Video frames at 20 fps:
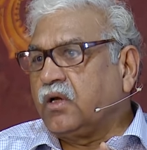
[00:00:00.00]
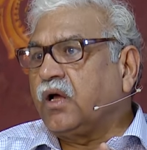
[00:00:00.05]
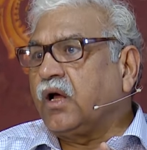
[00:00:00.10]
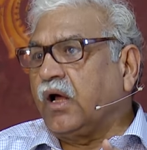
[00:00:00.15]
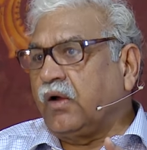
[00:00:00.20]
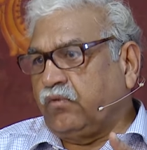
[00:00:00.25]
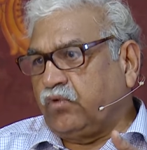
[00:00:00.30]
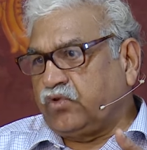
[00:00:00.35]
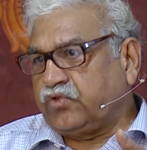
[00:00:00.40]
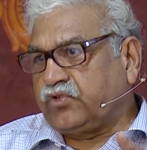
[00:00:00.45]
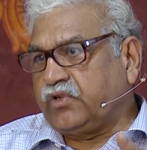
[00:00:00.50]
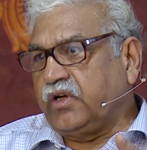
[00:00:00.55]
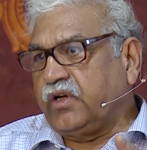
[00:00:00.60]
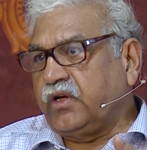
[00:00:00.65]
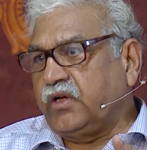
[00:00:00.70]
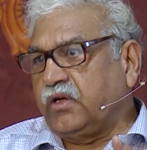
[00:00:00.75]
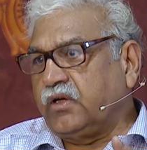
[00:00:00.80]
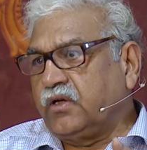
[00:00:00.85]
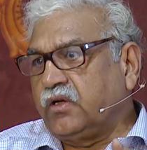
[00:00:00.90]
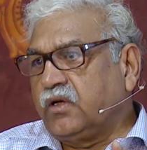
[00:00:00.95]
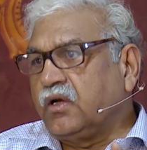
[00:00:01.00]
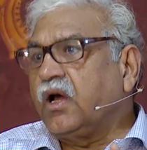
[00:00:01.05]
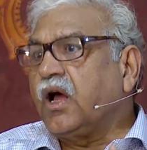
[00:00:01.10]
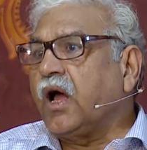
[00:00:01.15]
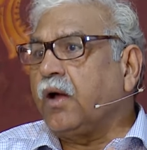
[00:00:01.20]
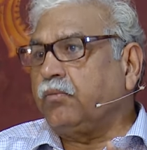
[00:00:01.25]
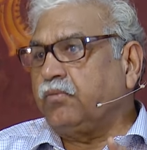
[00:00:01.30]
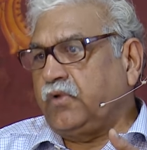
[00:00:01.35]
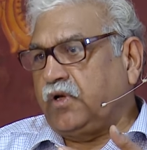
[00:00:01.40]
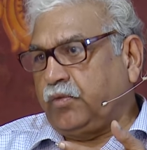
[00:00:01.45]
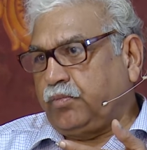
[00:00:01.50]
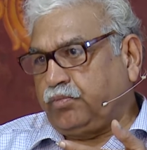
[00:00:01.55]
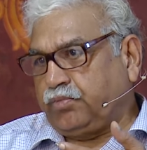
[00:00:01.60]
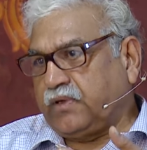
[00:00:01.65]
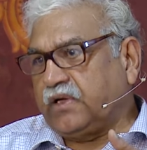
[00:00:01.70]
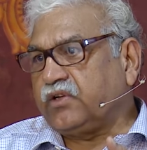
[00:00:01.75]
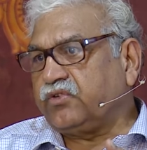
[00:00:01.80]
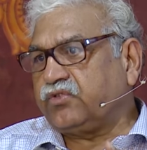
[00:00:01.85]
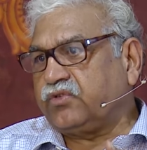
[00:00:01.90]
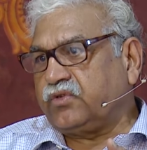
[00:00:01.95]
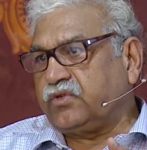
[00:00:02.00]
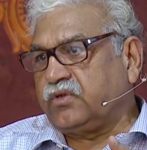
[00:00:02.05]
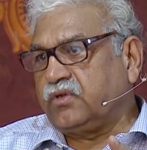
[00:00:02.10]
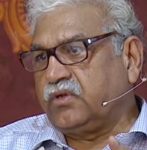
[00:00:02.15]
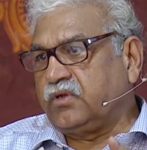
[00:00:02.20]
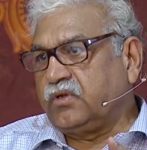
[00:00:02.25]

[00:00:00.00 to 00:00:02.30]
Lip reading: I would say I am depressed.